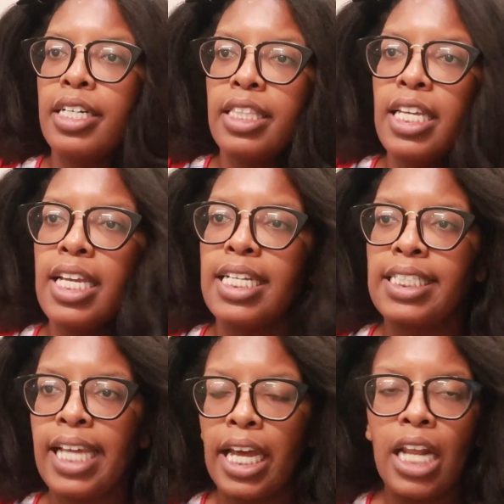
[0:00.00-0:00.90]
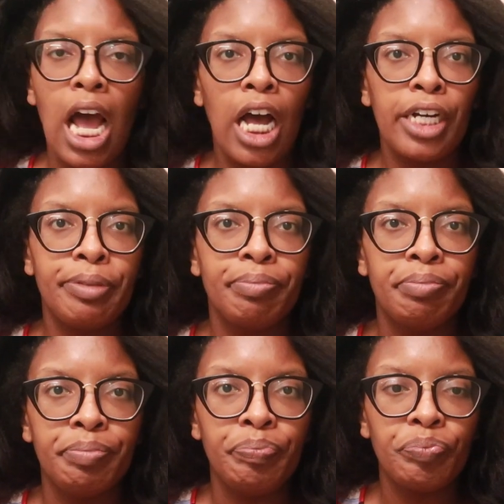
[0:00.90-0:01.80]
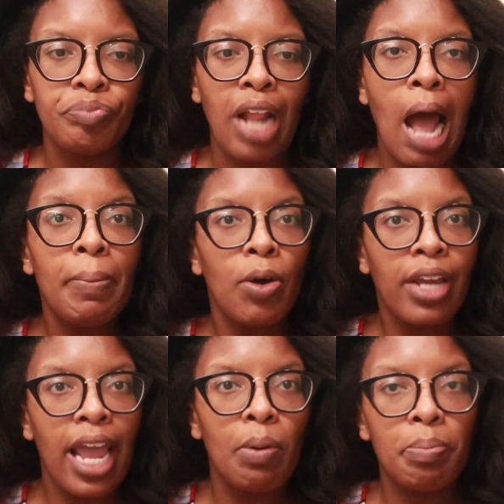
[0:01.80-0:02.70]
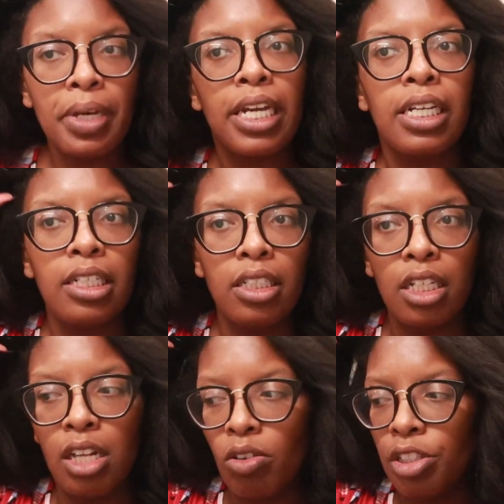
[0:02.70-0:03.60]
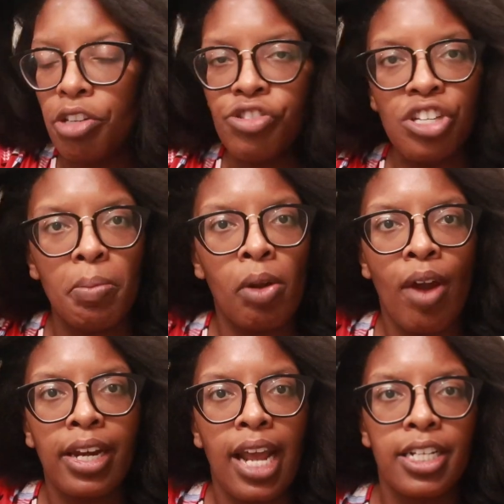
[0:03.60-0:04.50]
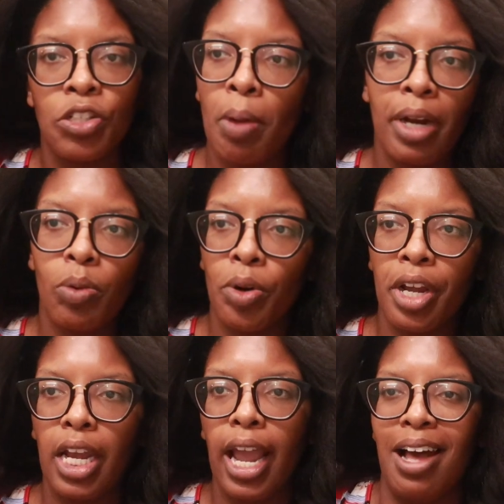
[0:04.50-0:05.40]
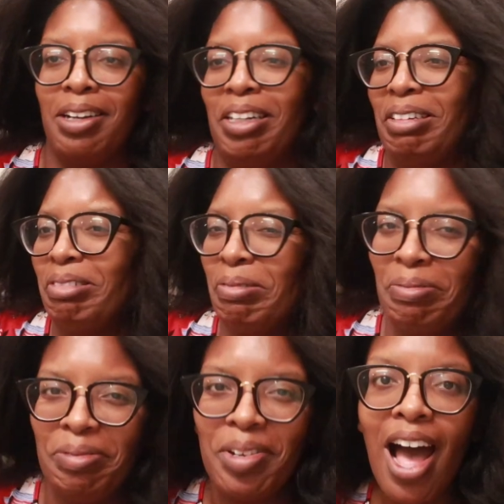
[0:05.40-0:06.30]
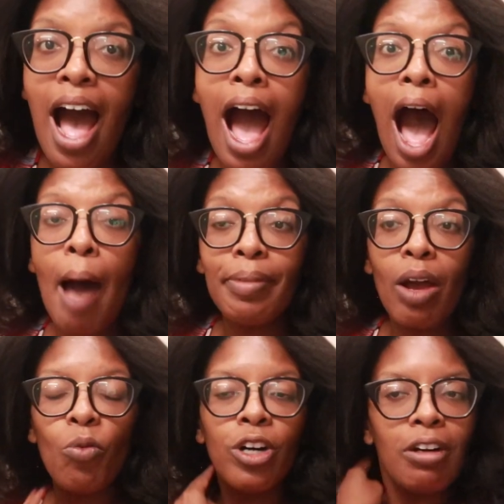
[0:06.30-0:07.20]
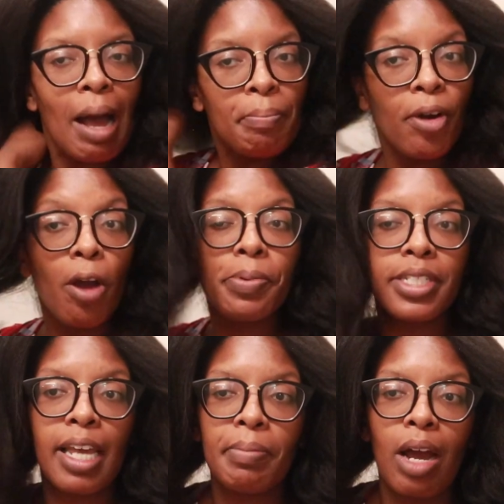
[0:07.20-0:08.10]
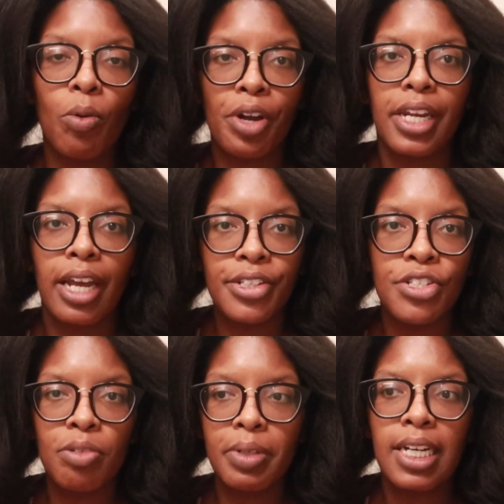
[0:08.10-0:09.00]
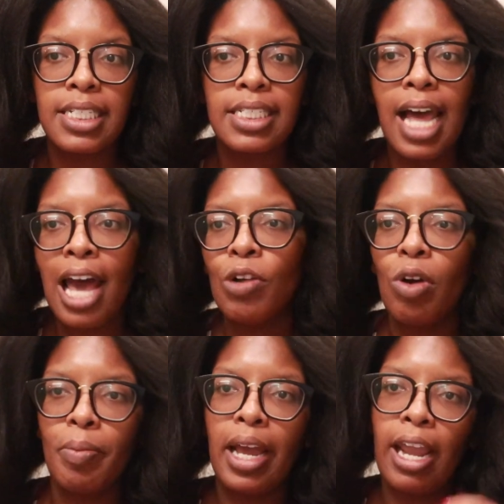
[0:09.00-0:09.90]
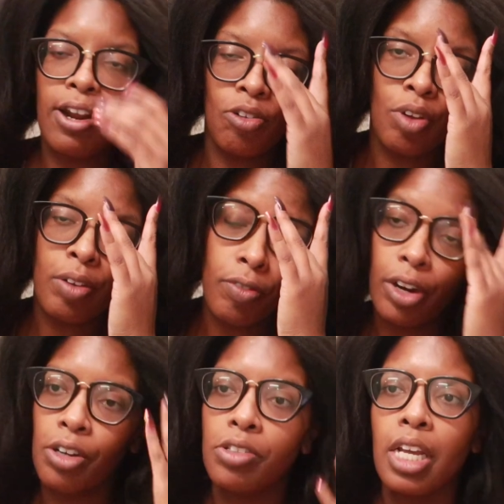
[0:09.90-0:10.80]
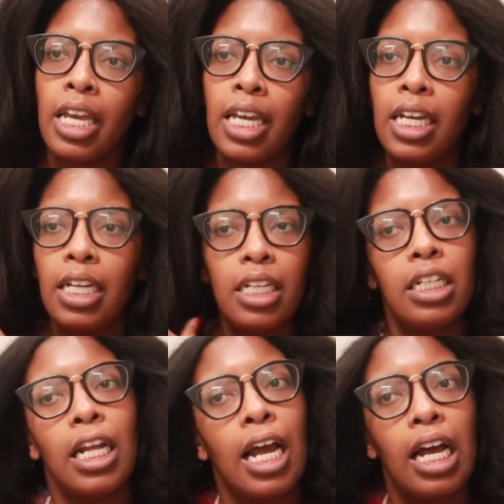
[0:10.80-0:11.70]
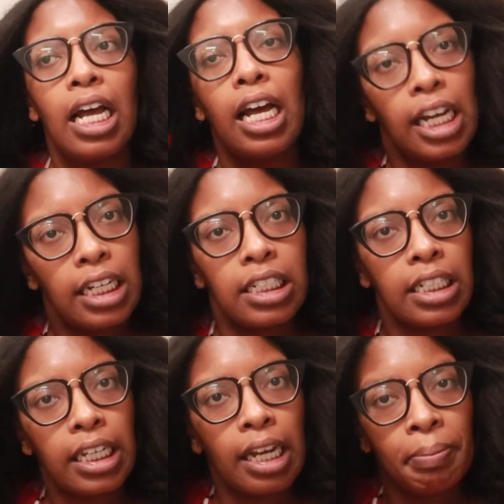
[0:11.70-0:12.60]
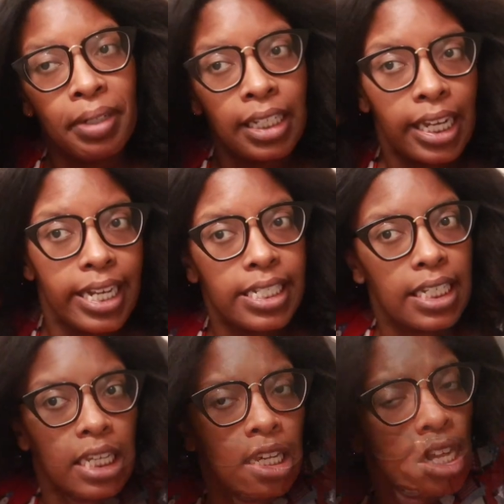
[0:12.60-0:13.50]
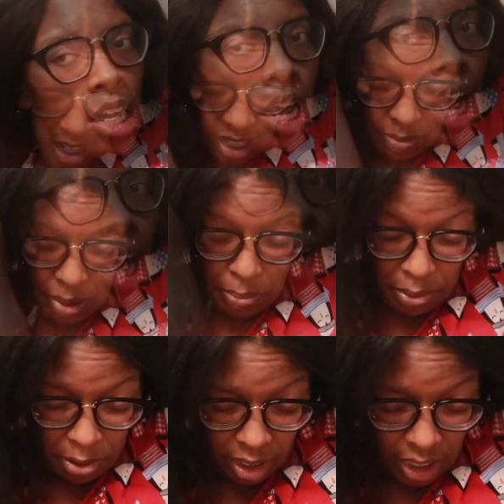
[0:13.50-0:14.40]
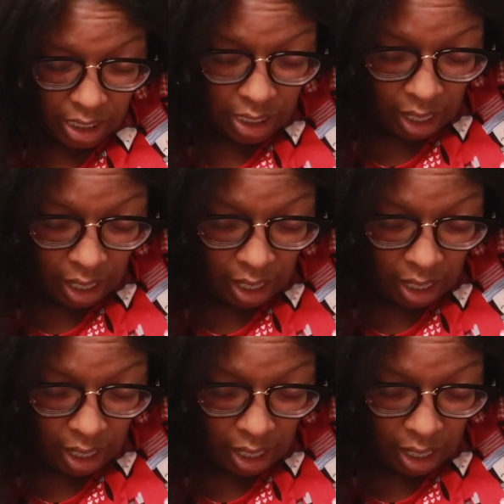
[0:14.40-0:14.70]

thing is that um I'm okay with being, you know, a little chubby right now, so I'm not working out. I'm not, well, I'm purposely I'm not working out too because I don't want my hair to revert, and I, yeah, I've been lazy. Let me pull this